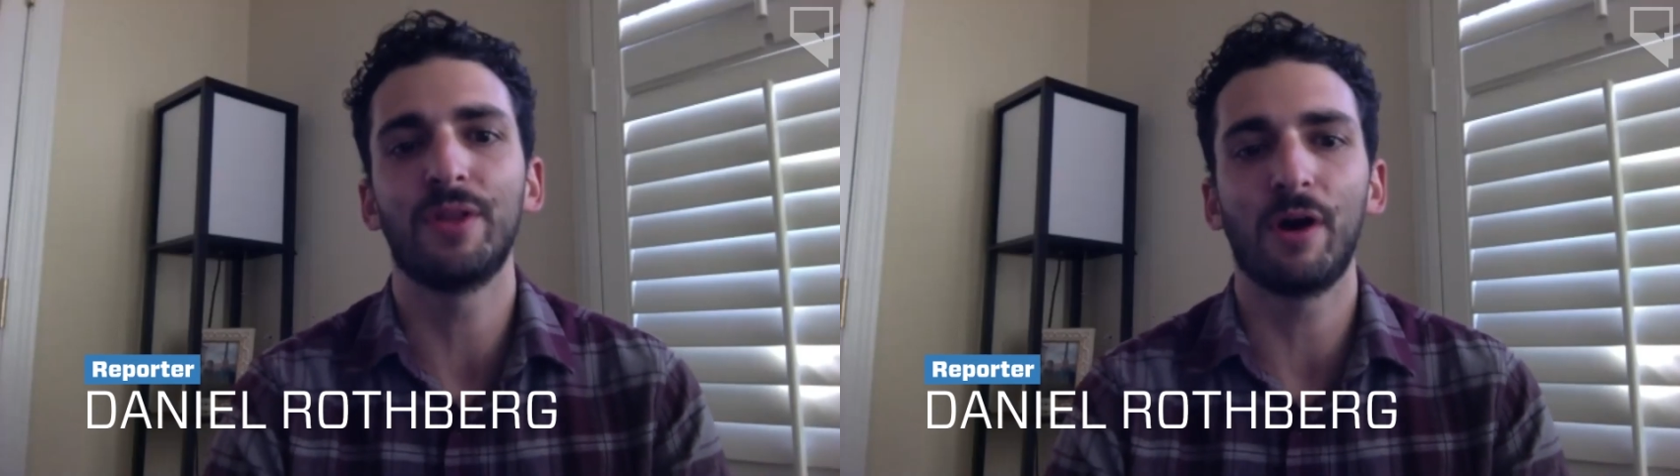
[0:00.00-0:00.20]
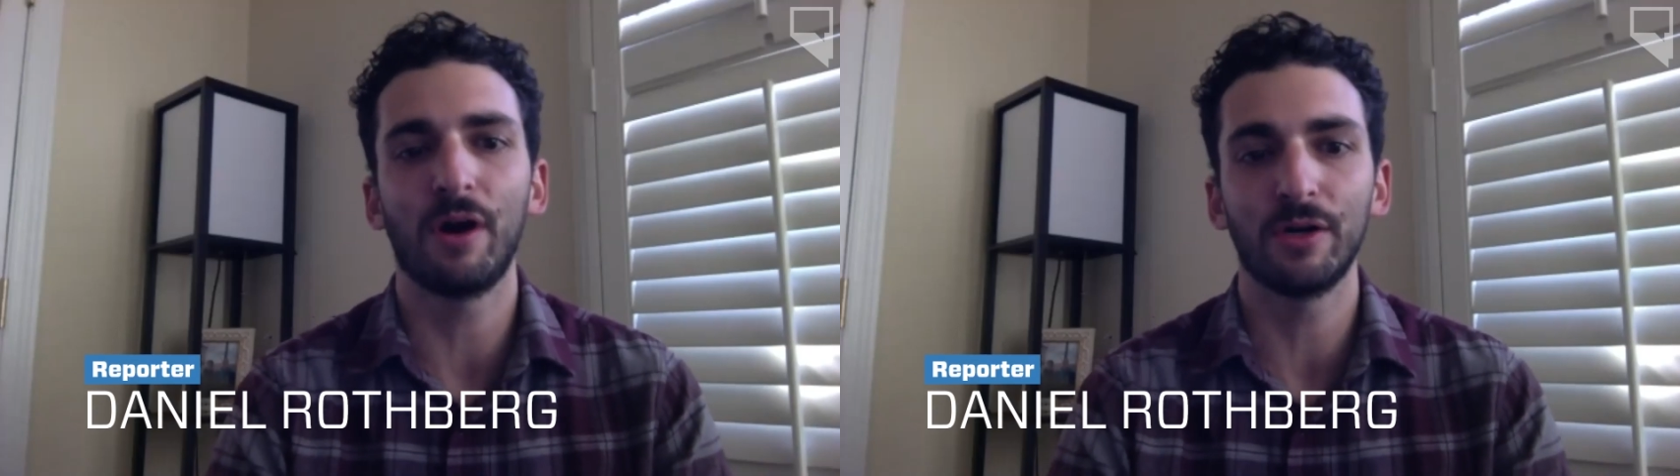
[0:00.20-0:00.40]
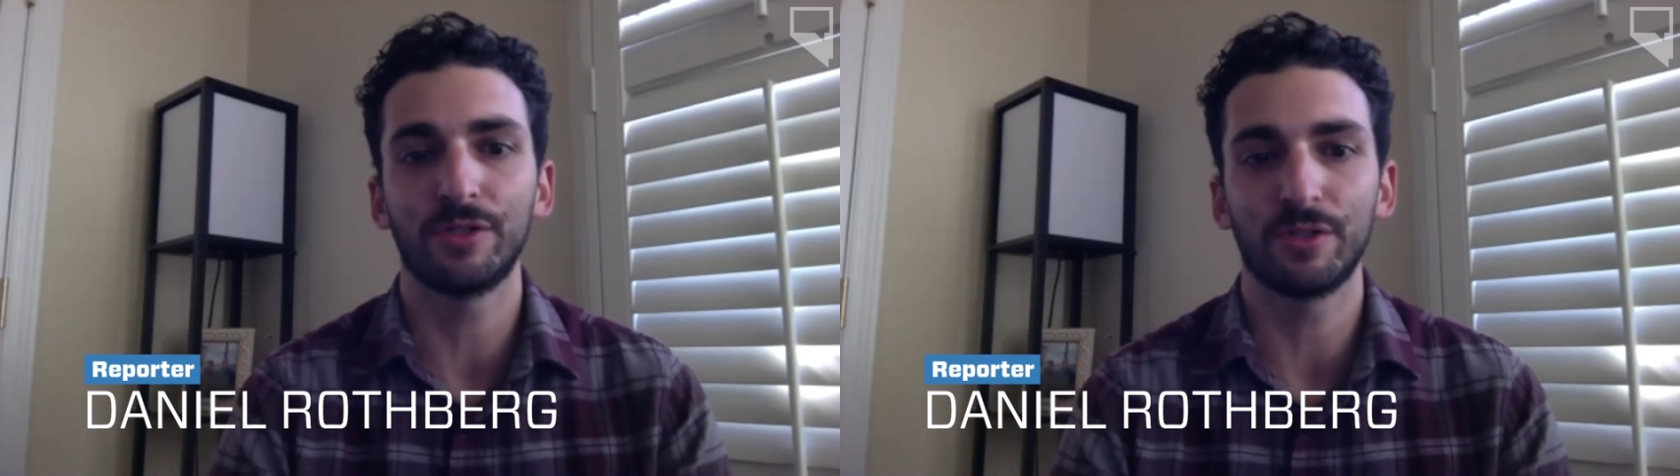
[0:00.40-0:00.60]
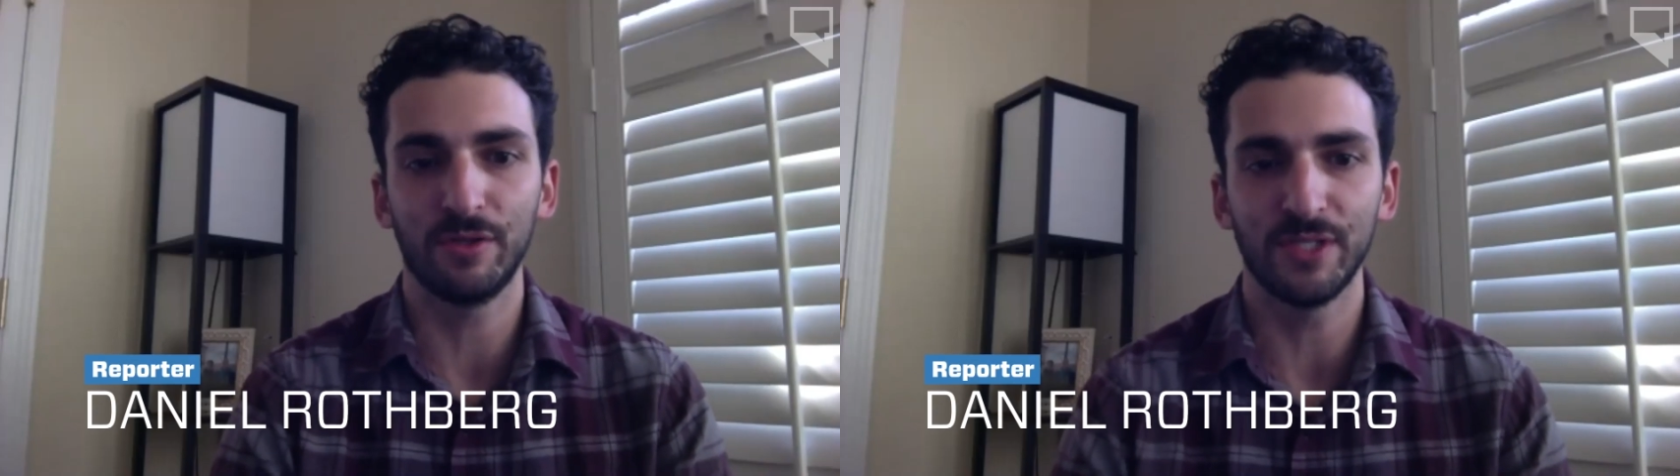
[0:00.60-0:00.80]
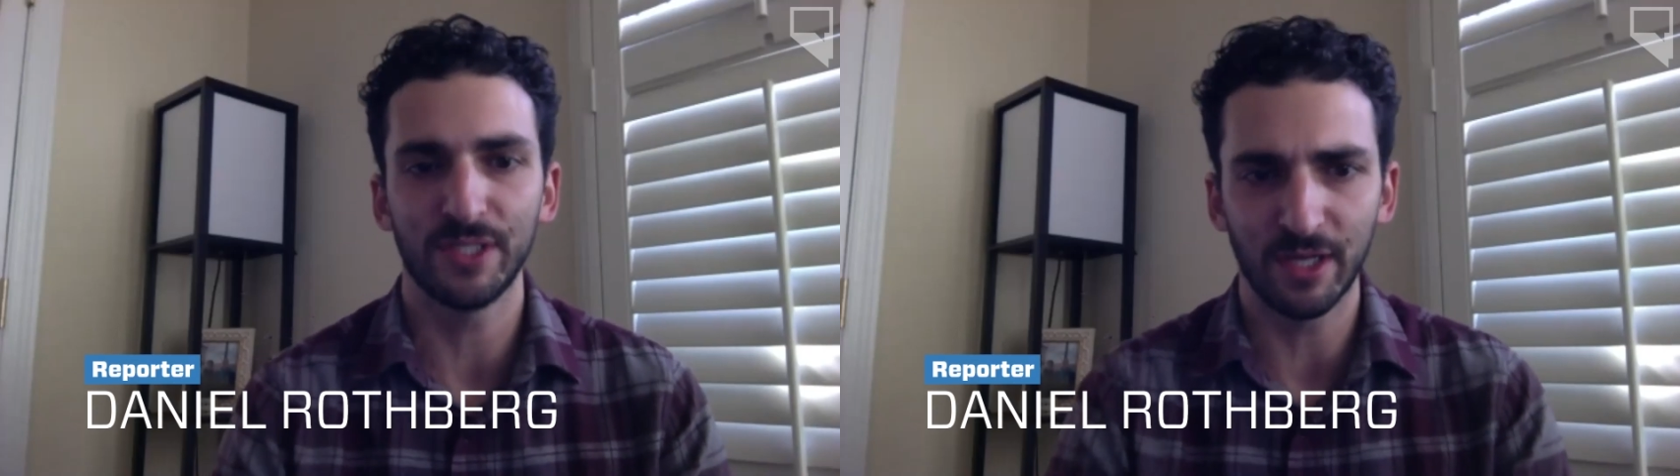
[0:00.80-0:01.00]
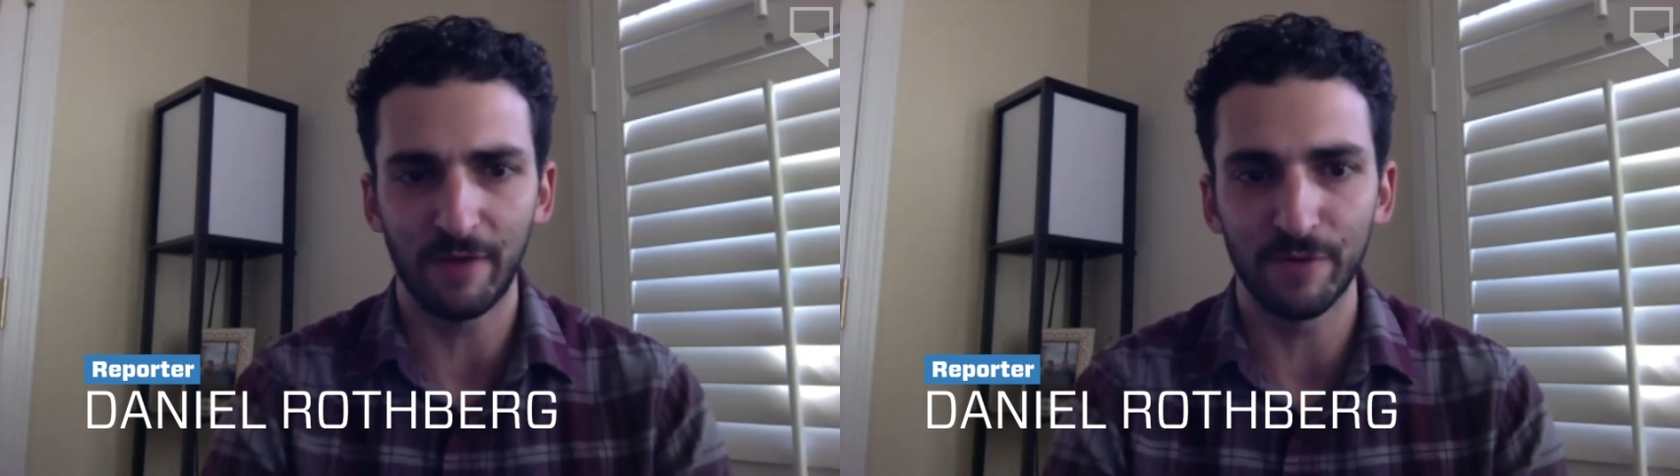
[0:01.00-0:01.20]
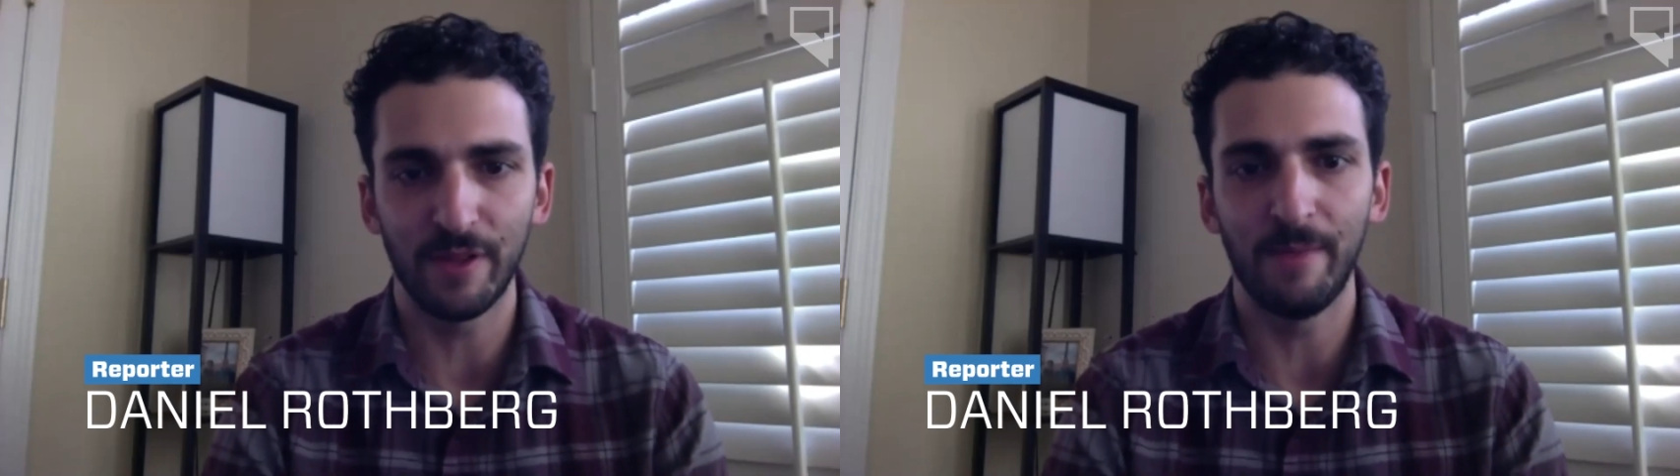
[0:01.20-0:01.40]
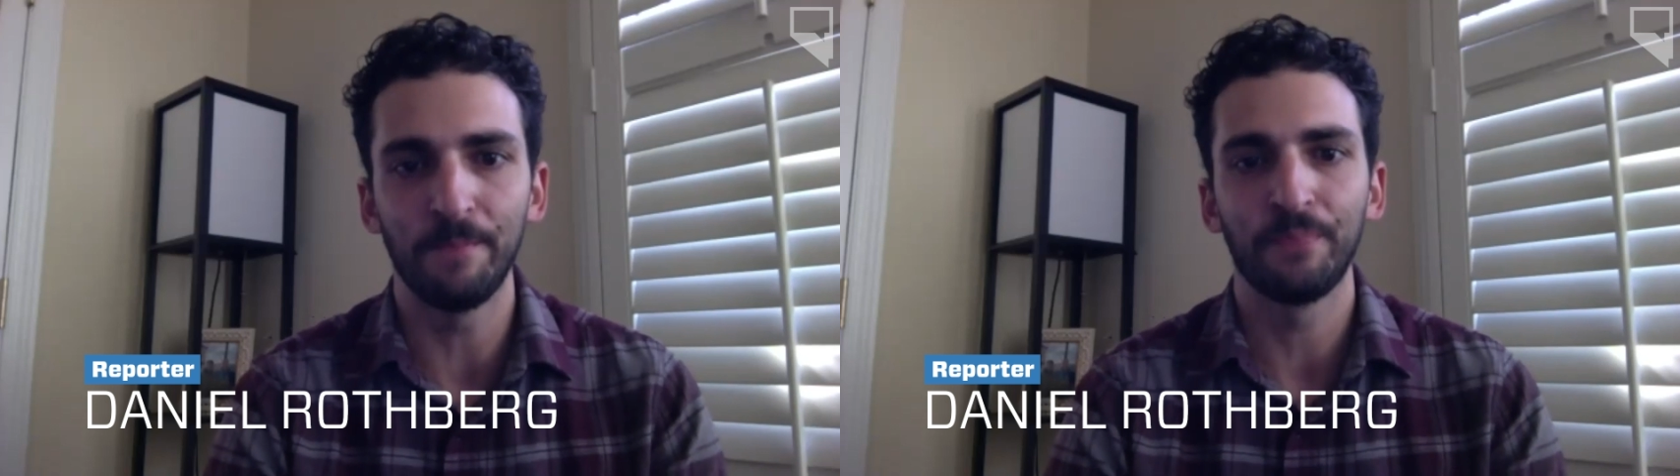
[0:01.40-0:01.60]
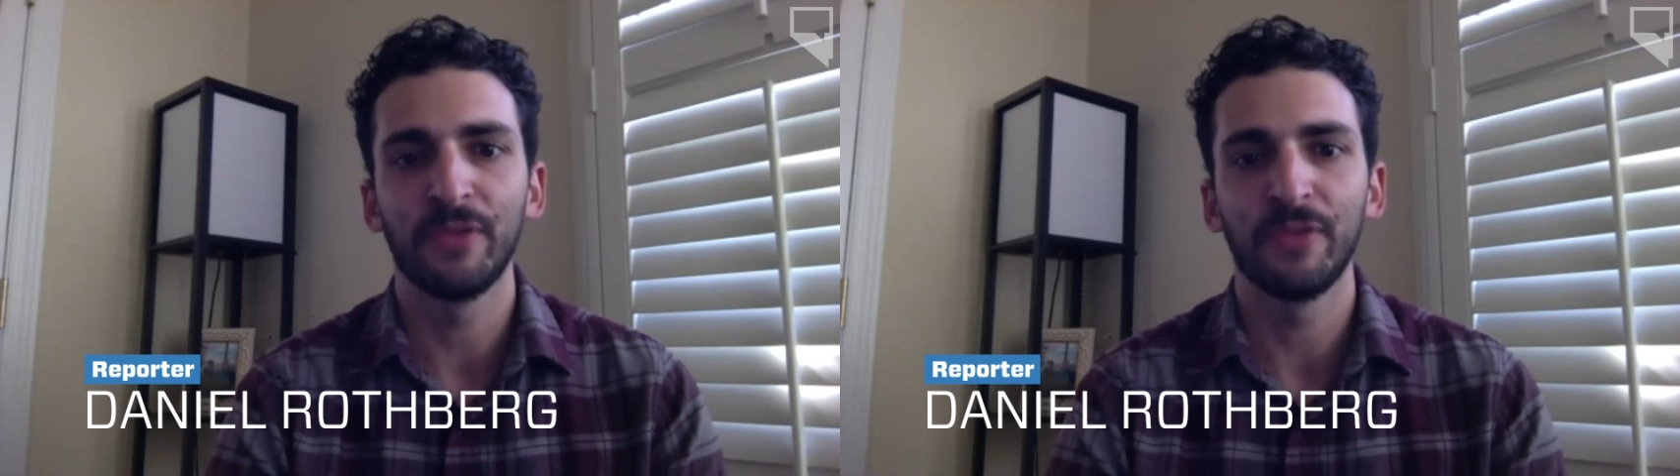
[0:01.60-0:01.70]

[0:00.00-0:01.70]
there are journalists to cover them.